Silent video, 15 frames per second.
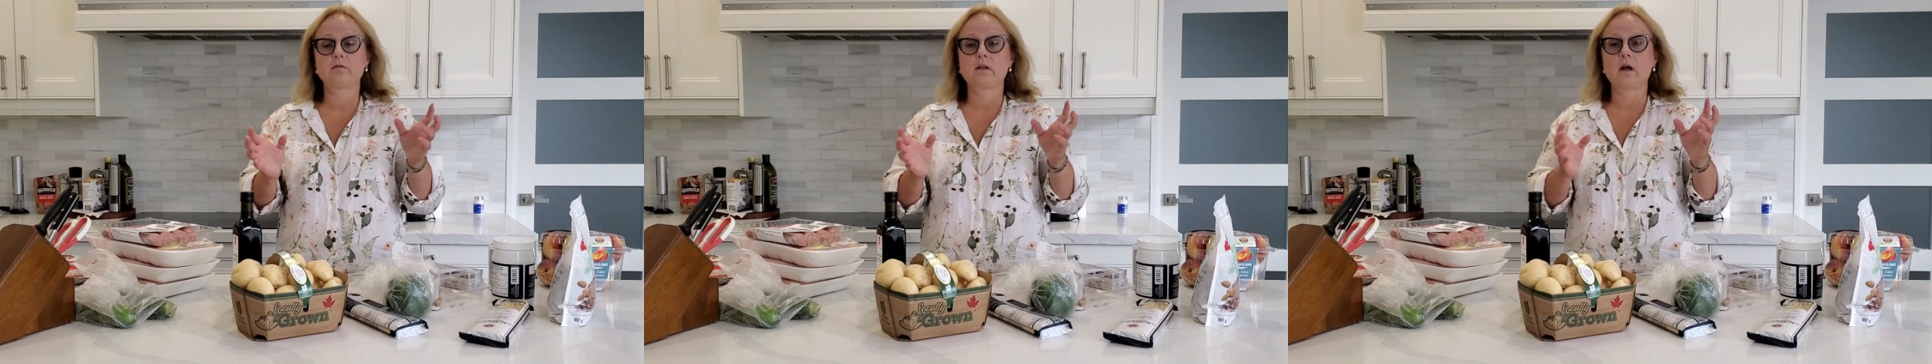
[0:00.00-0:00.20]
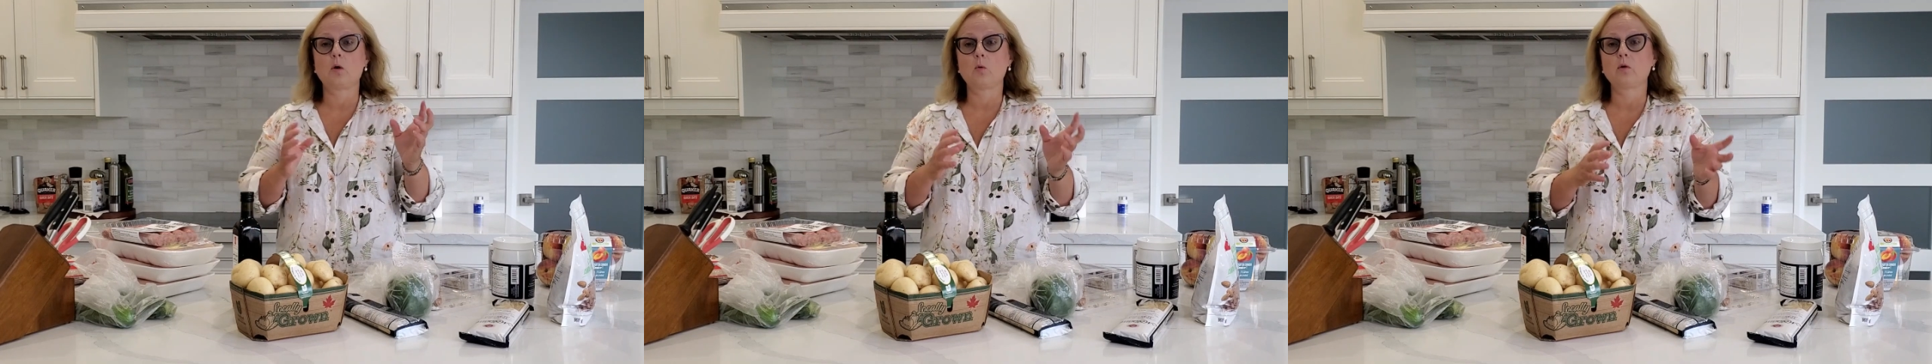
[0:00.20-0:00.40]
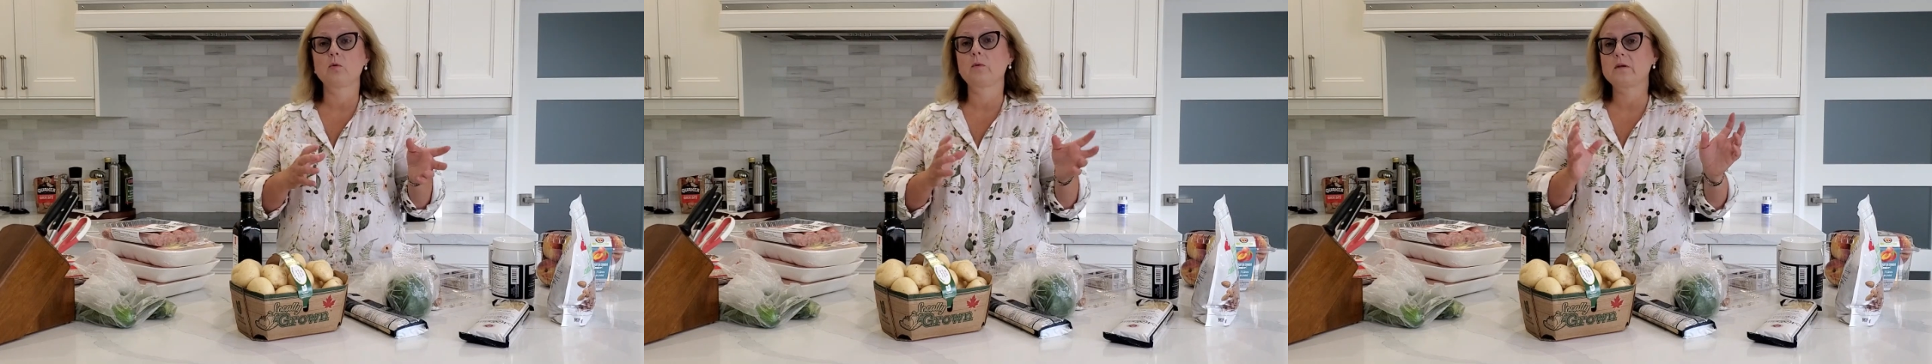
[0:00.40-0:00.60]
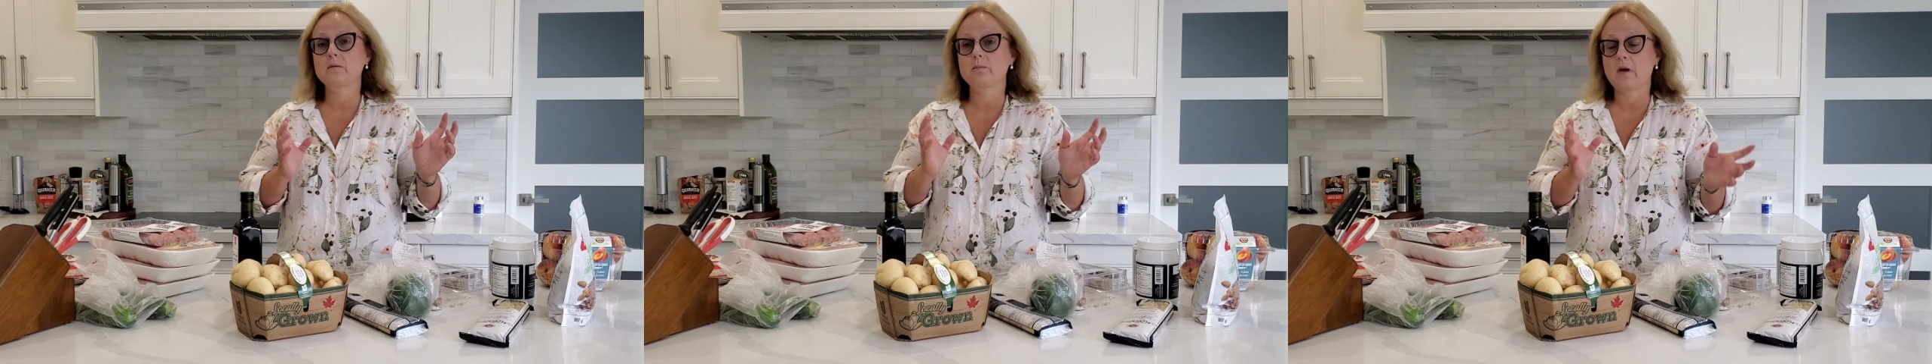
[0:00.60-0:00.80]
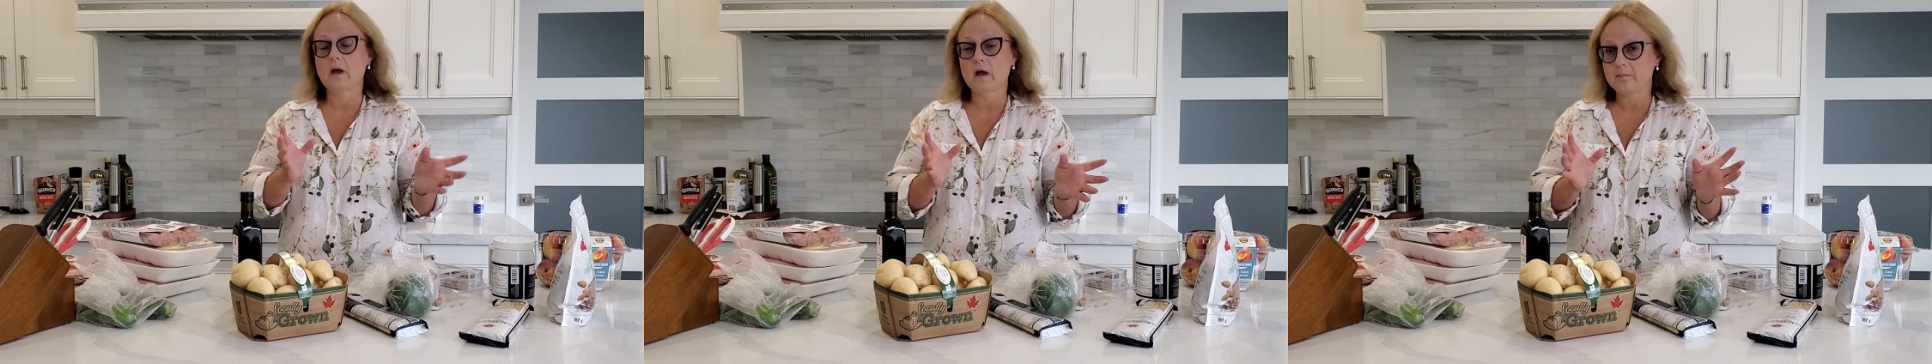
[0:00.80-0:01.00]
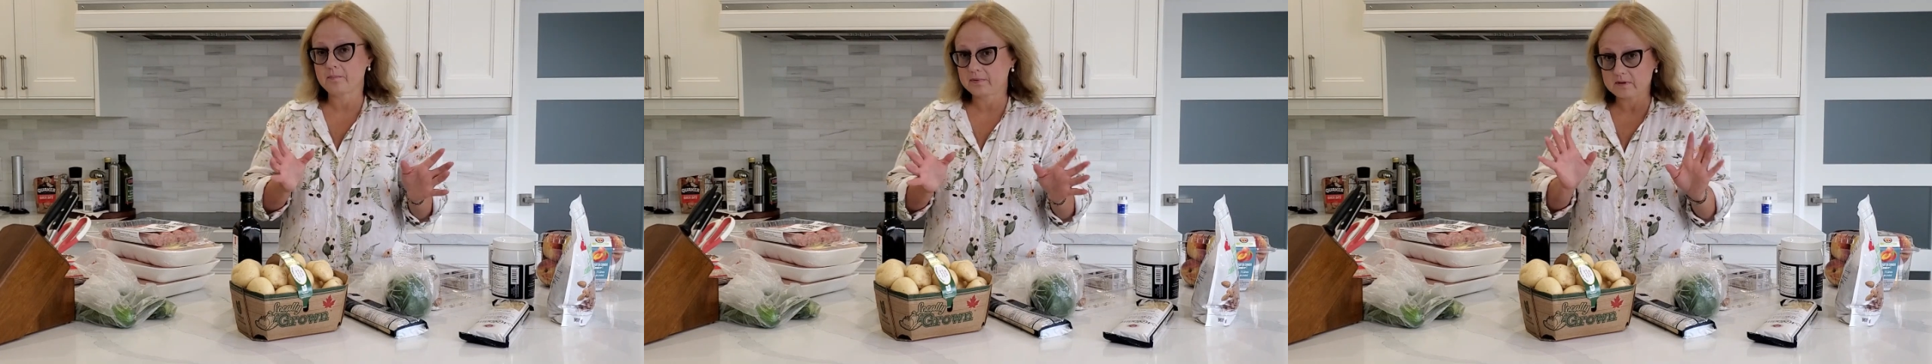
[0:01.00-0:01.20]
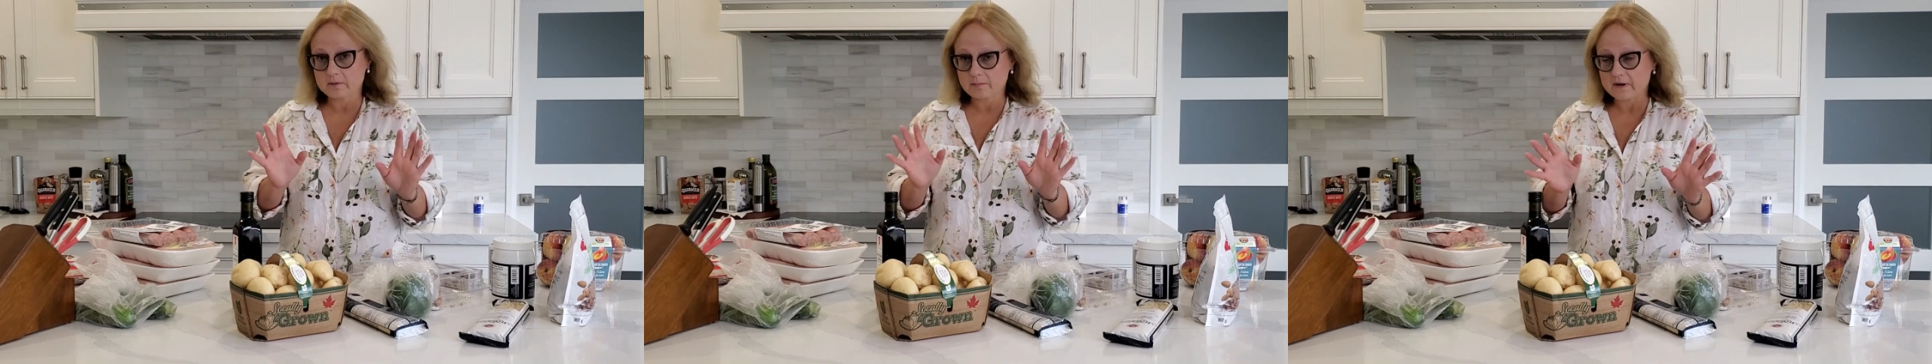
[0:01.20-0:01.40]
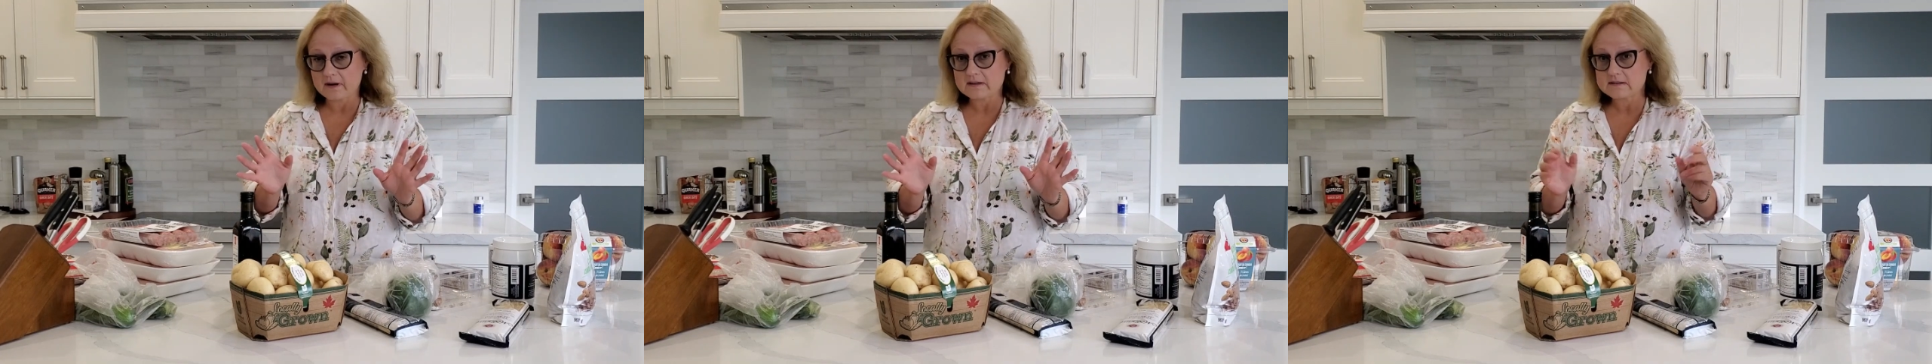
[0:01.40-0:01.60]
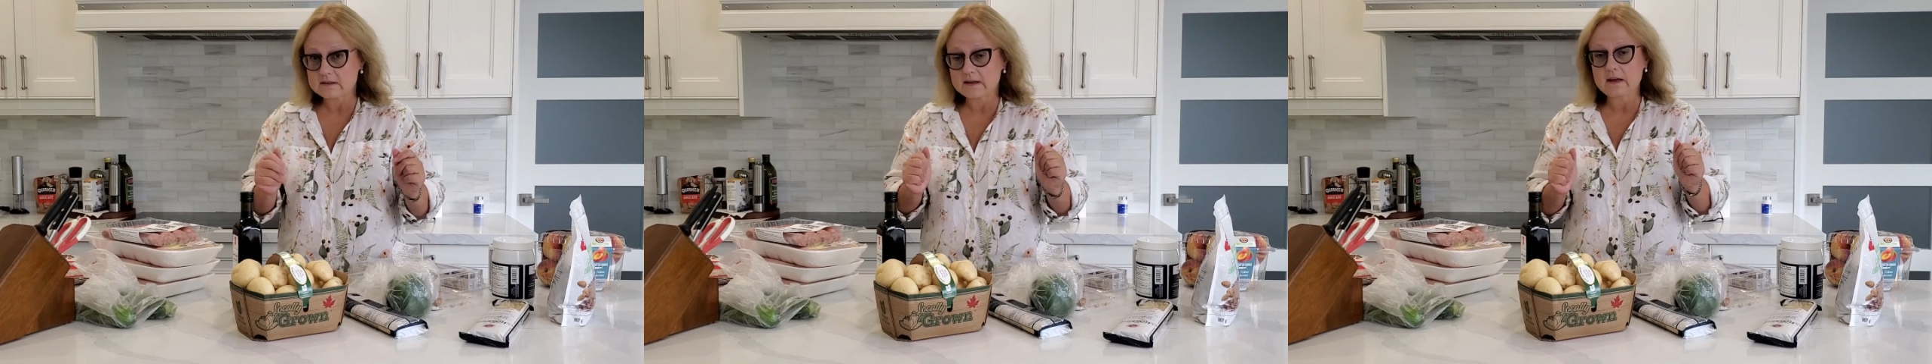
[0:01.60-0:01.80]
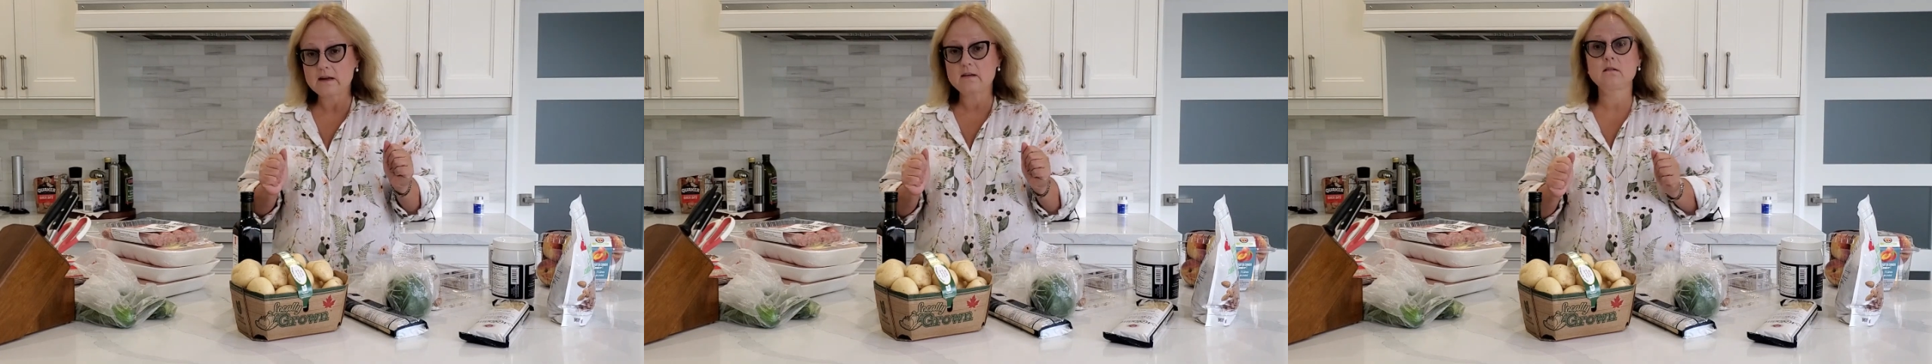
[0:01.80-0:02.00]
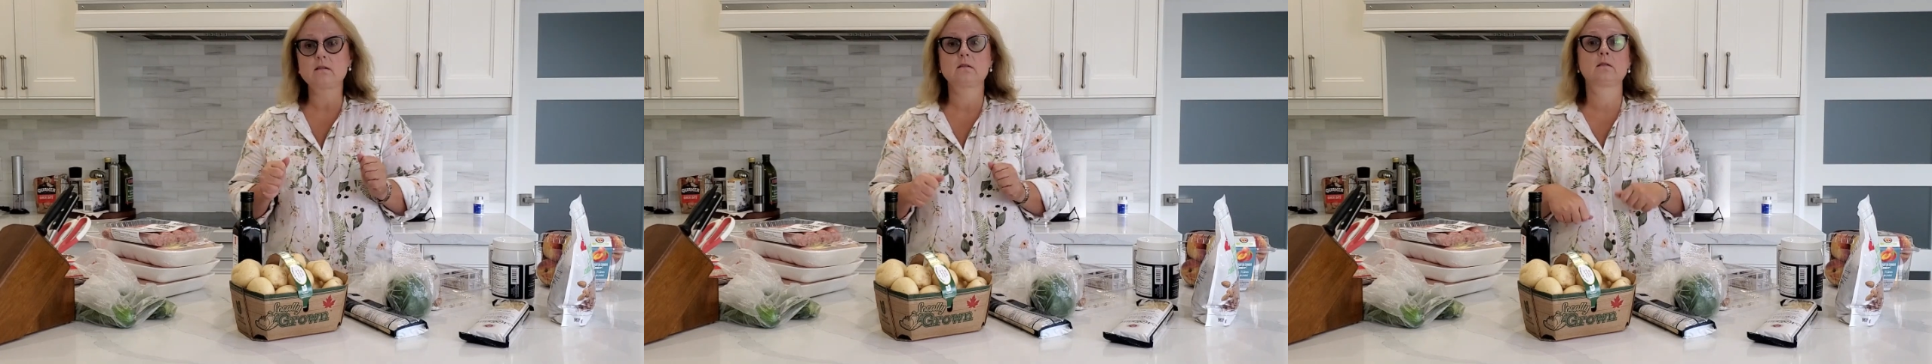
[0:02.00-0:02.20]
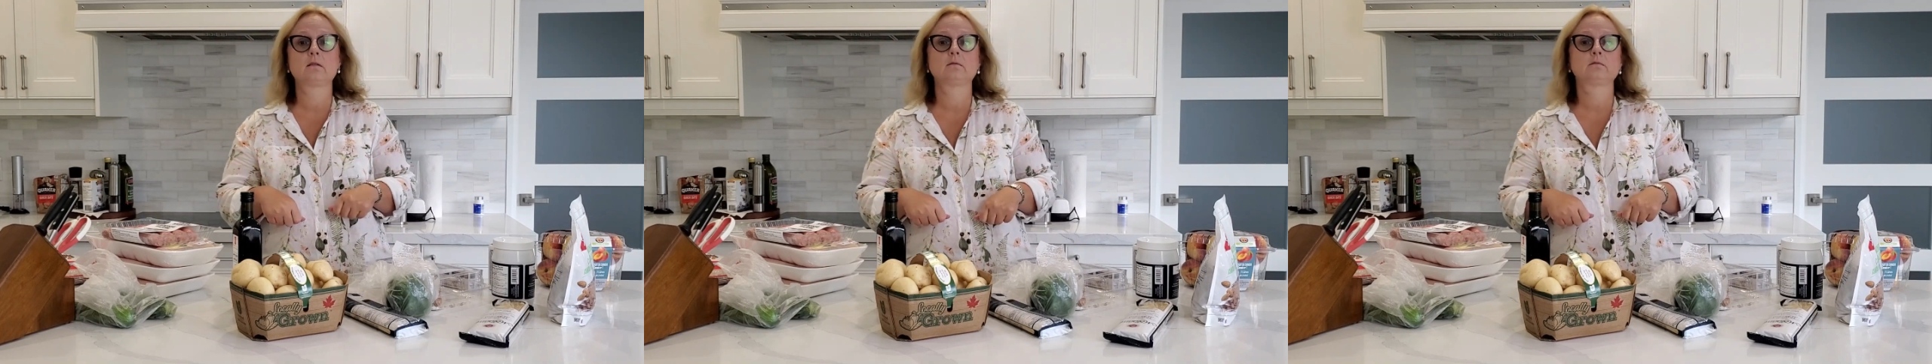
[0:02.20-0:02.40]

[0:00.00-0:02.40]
flour went up in the price again.